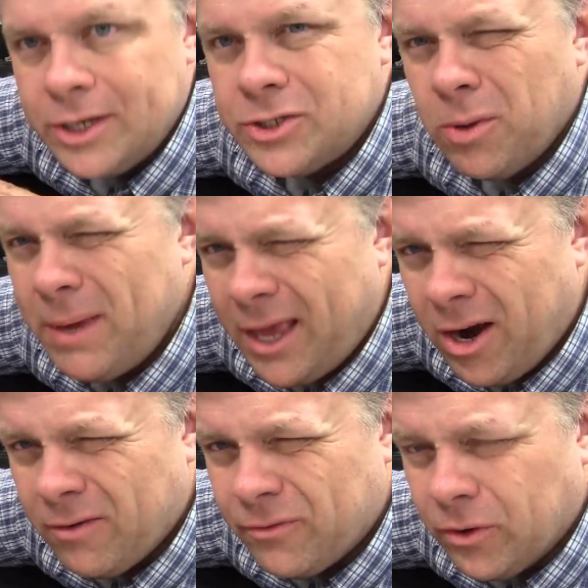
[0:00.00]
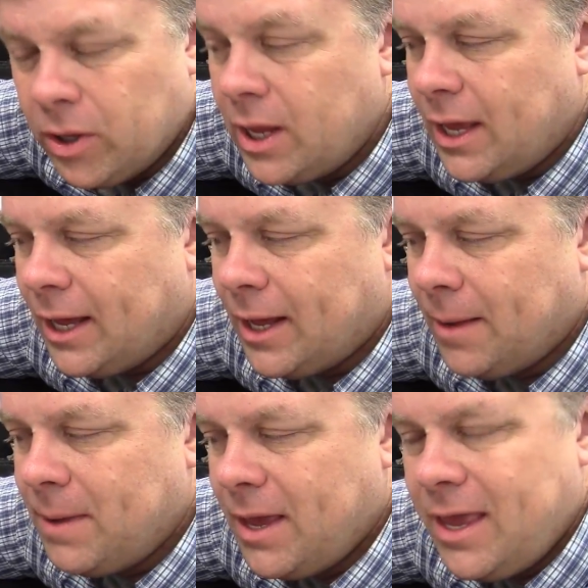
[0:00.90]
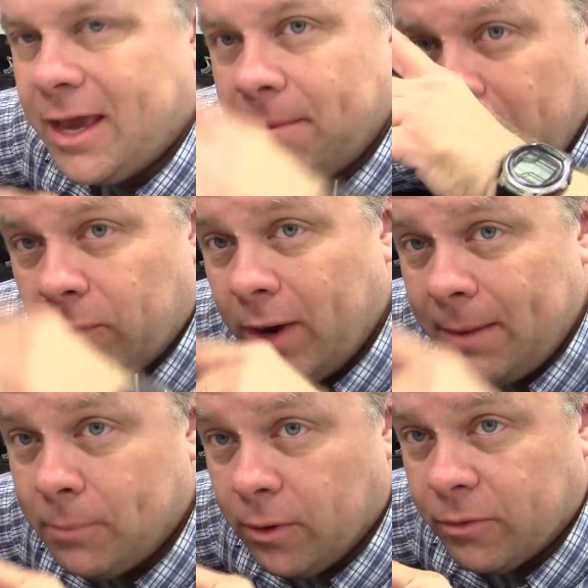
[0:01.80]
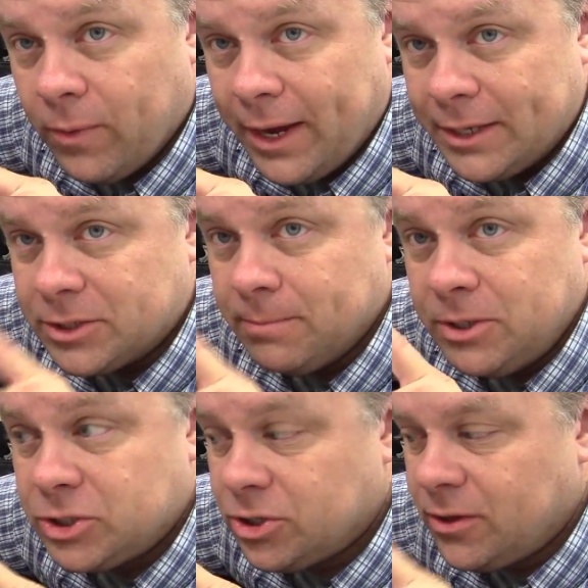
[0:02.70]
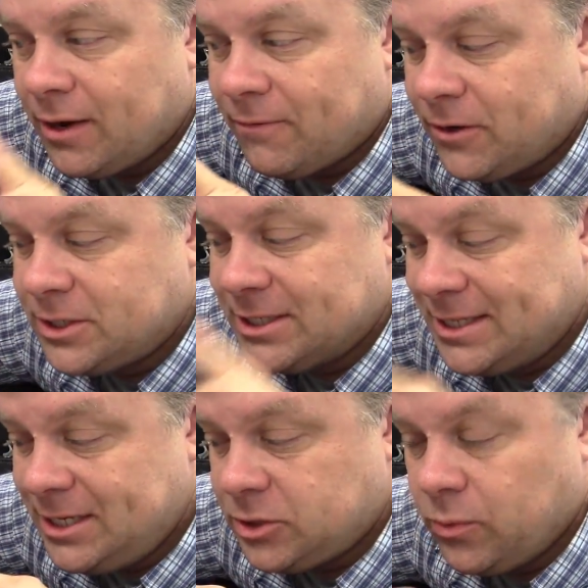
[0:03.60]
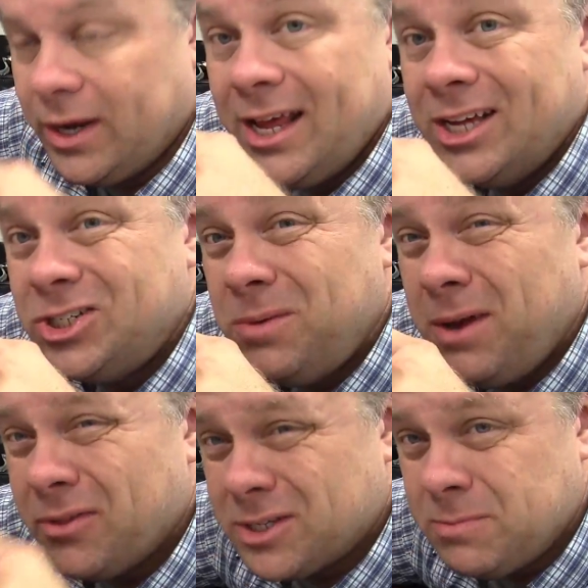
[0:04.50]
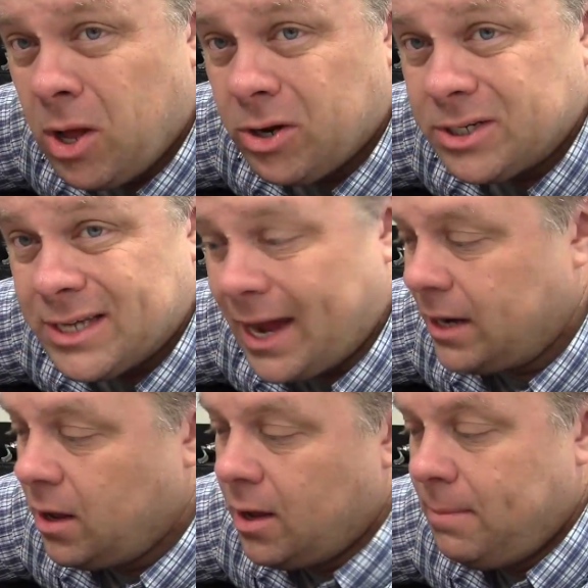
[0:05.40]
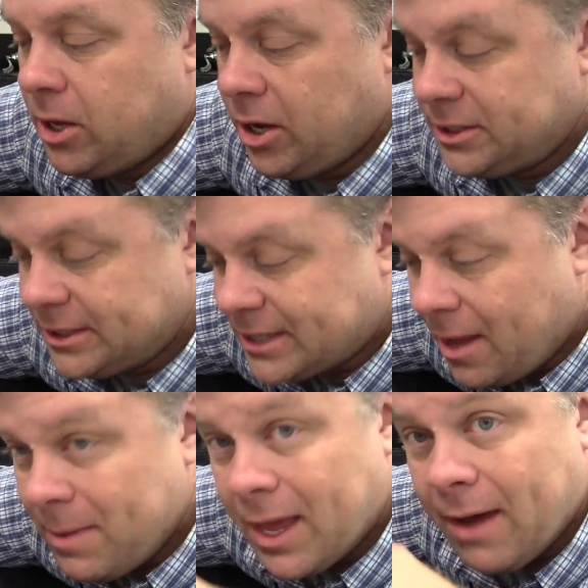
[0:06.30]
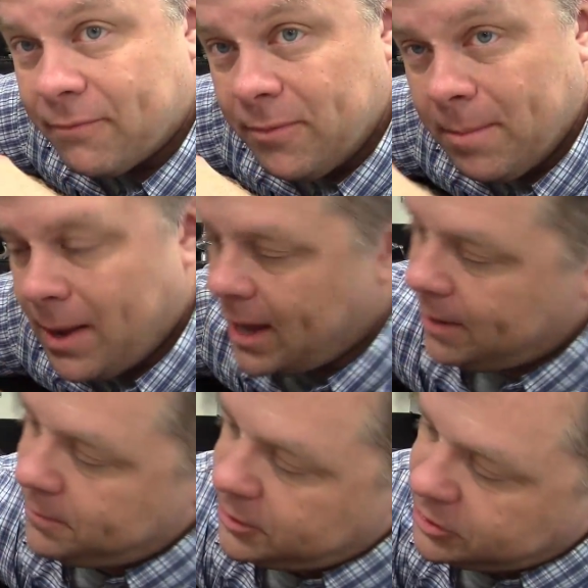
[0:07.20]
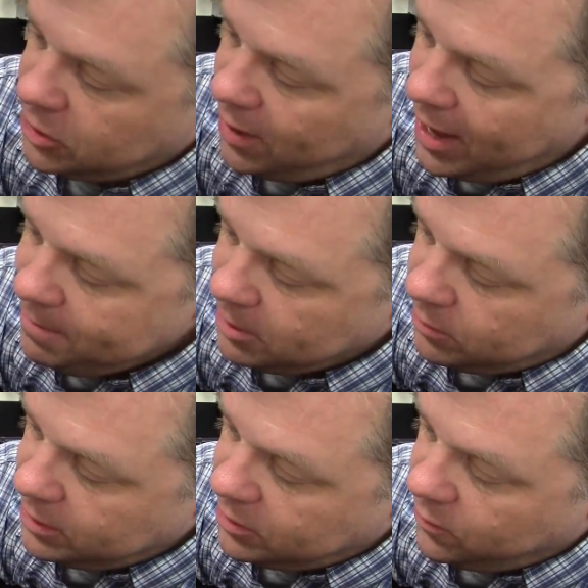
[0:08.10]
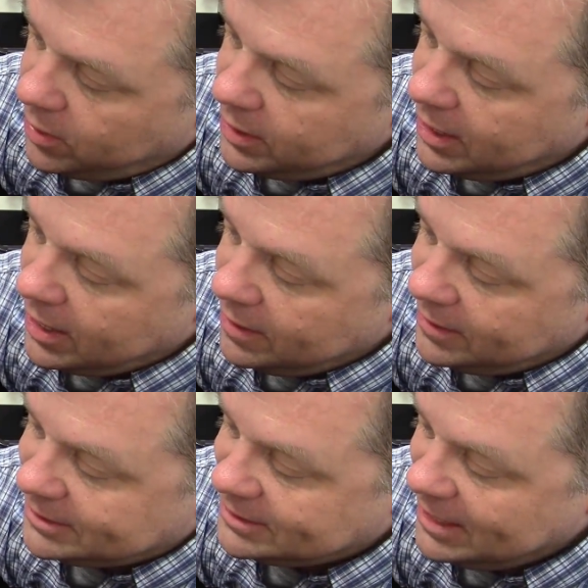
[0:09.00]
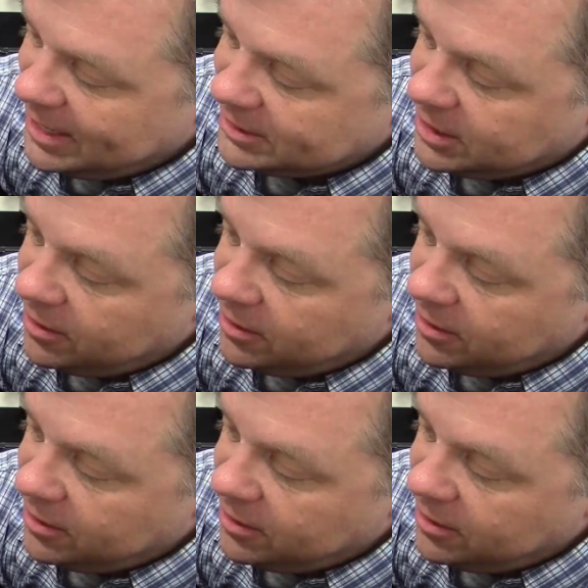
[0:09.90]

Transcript: So be careful. It can be read both ways, so be sure that, for instance, this one should be on the smaller side because it's coming up from the bottom. So I'm going to read the one that says